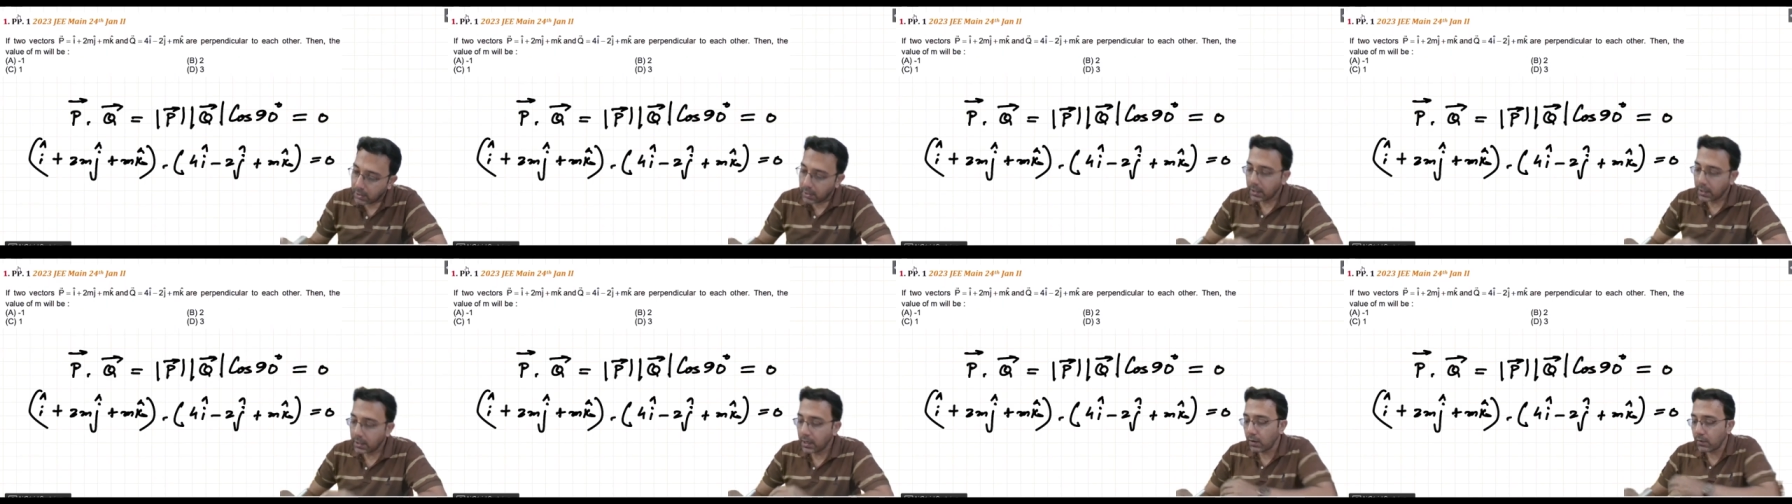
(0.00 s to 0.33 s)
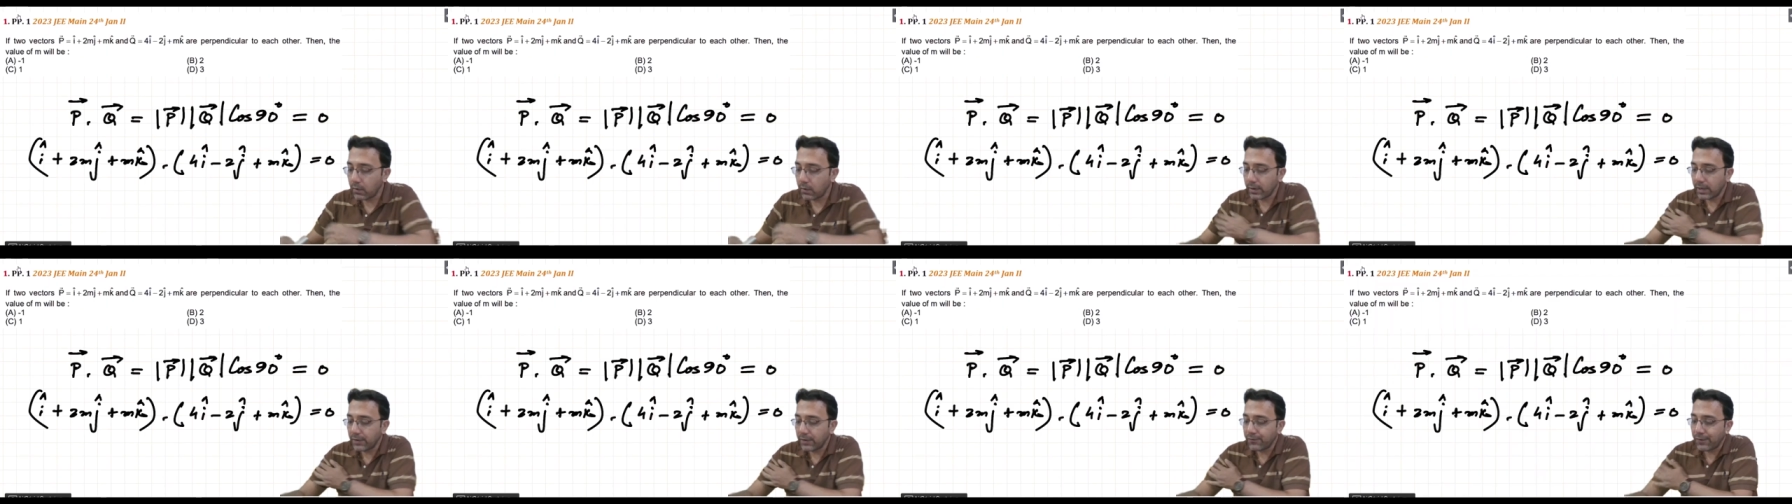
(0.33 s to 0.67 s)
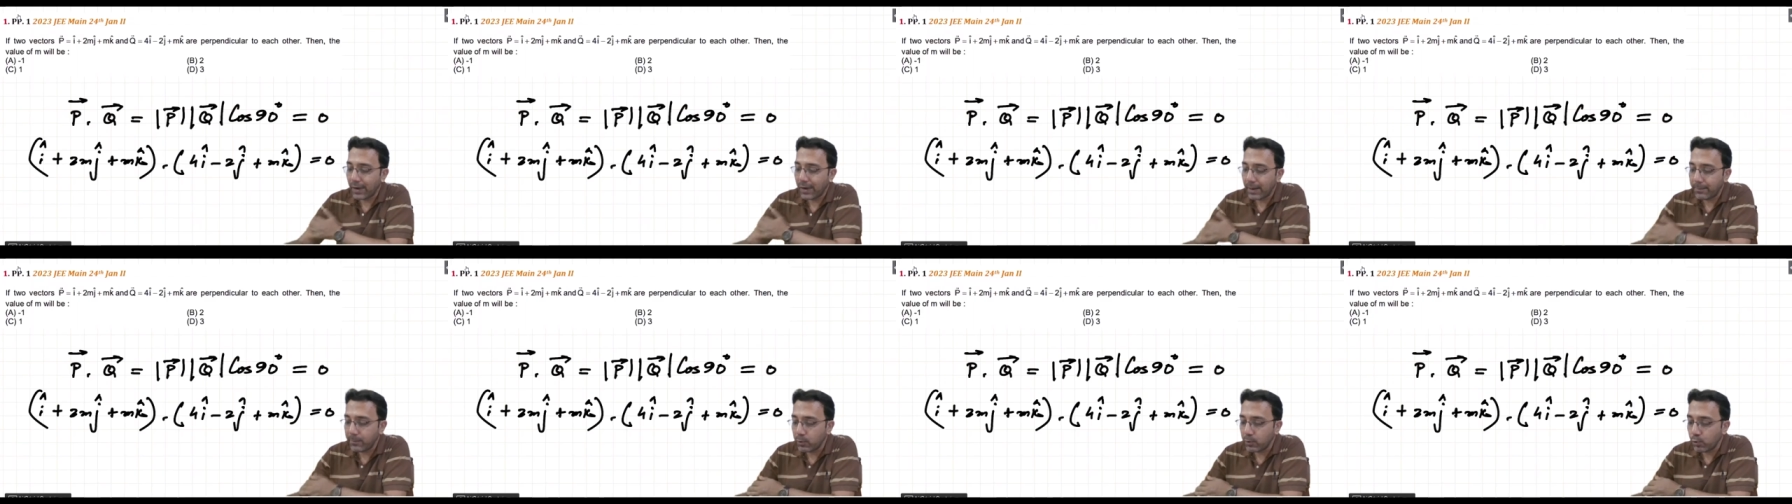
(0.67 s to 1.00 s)
Now if
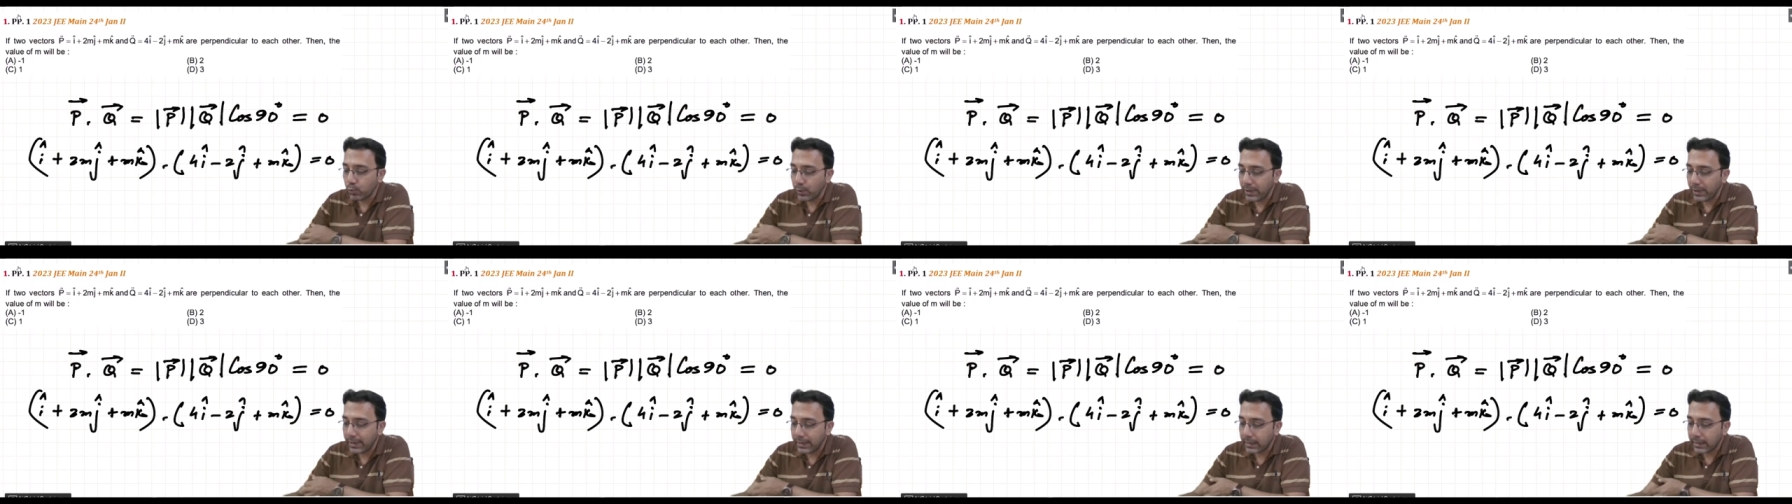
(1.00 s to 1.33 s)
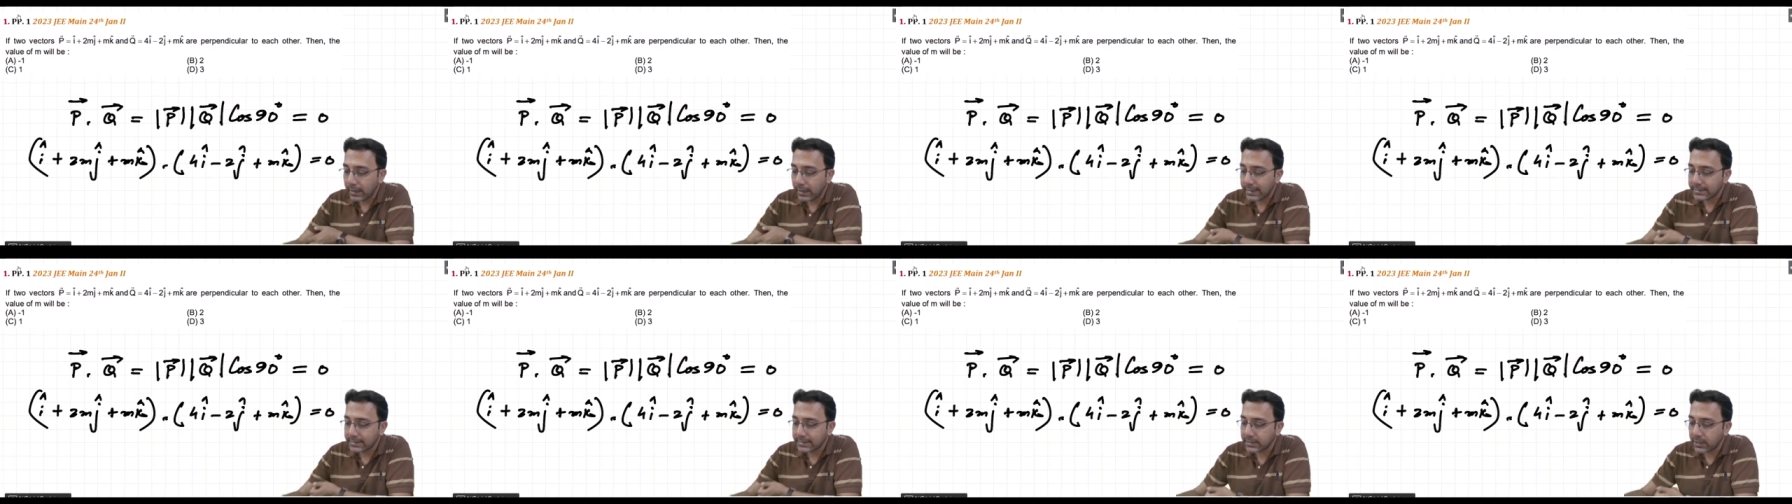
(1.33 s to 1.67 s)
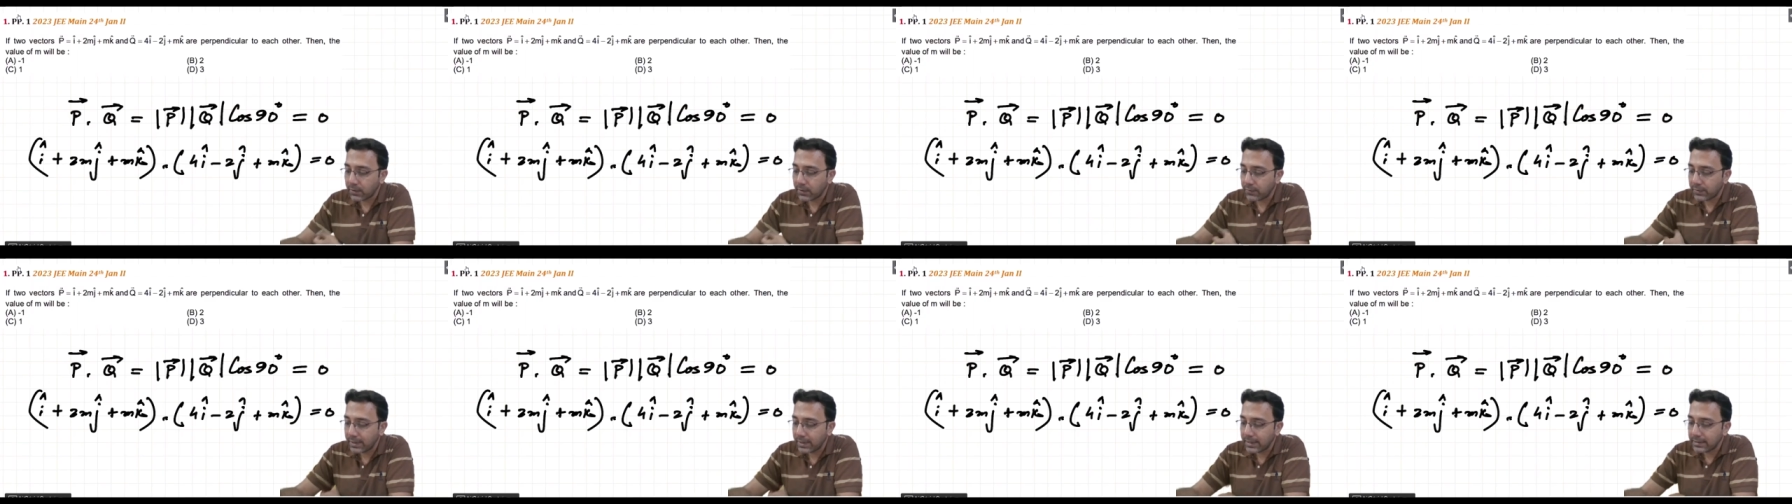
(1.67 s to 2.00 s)
I am
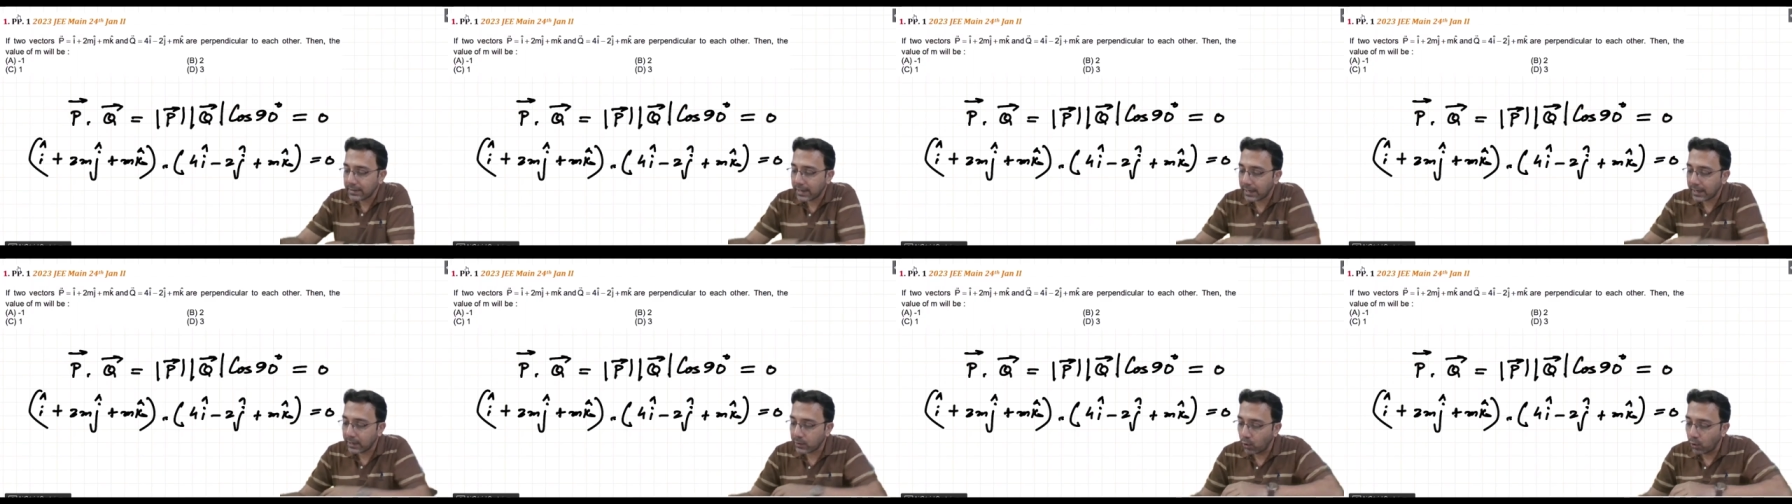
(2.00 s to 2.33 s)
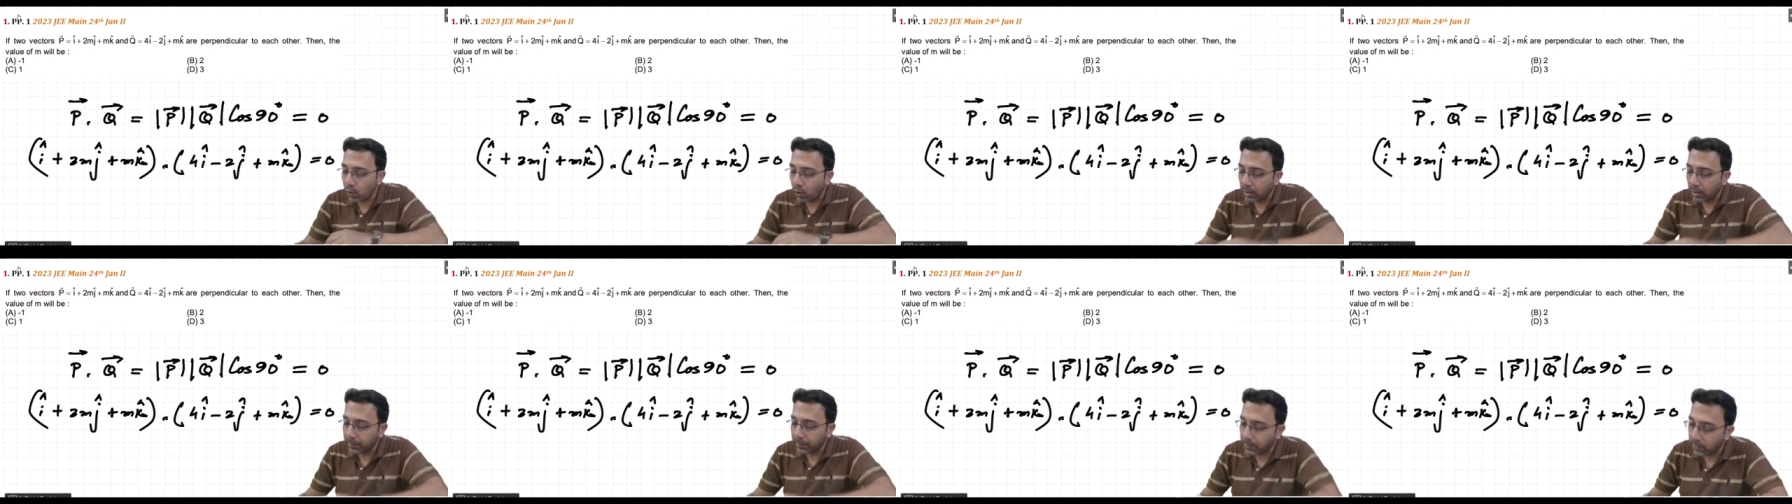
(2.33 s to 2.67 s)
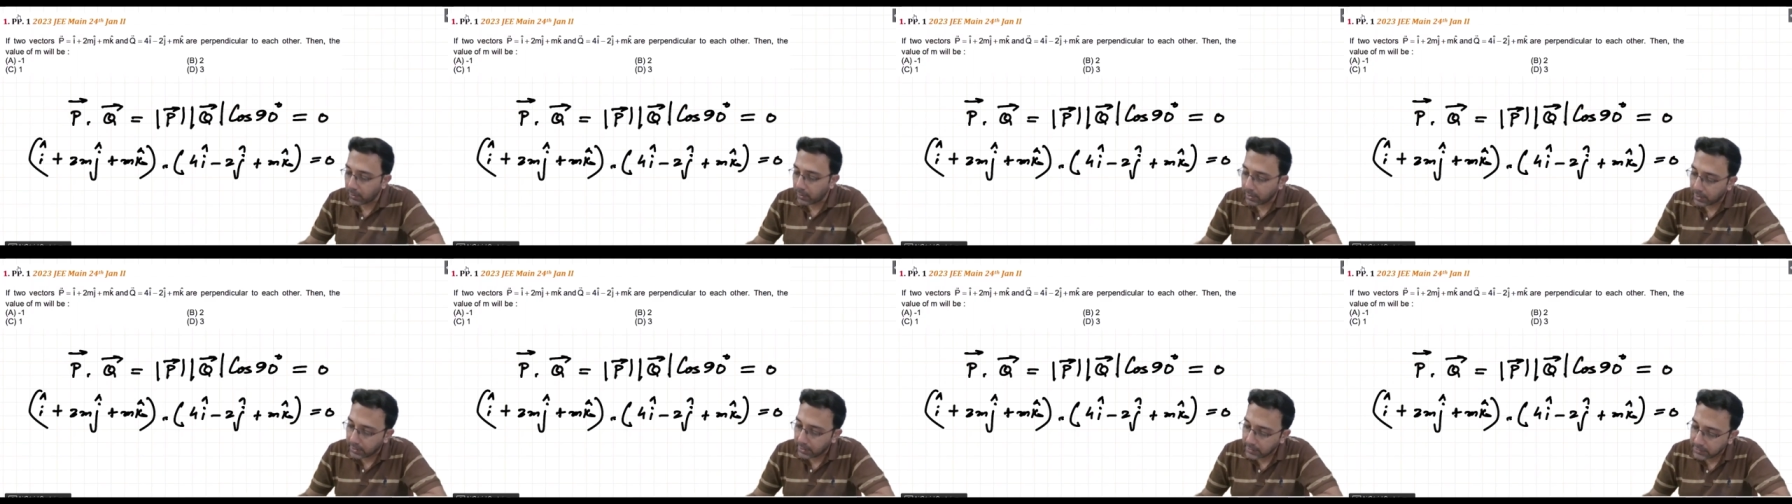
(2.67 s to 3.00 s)
executing that dot
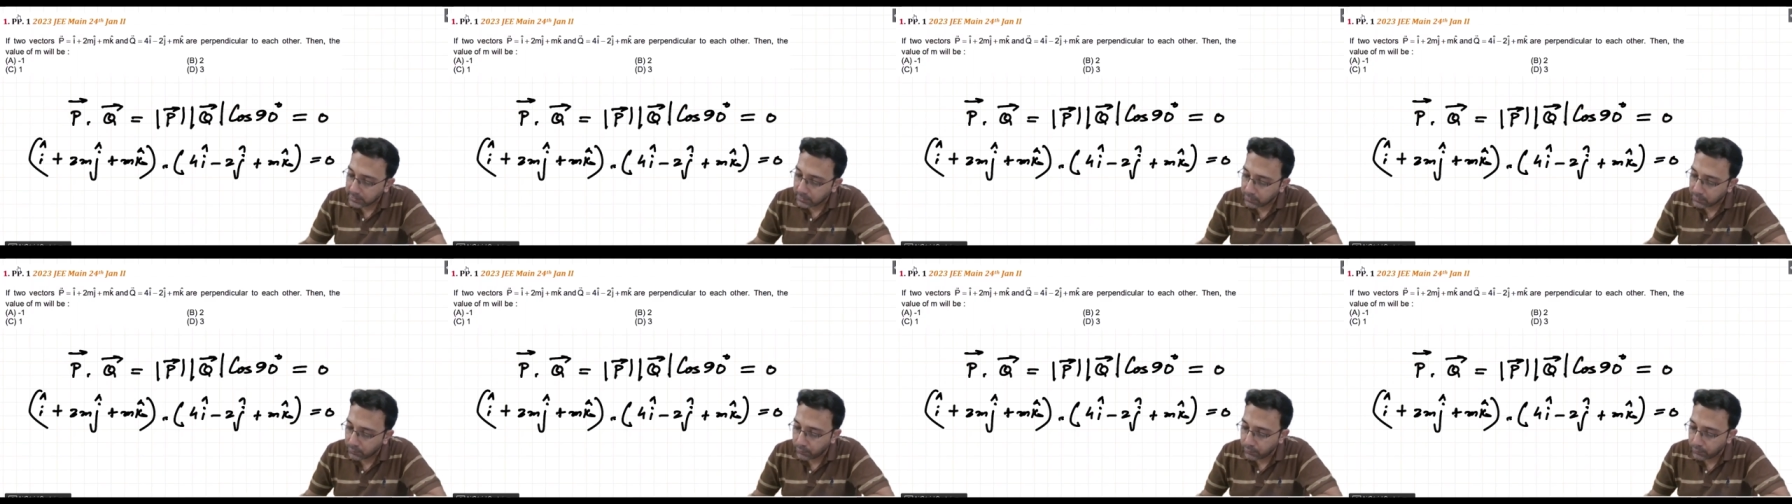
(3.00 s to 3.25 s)
product,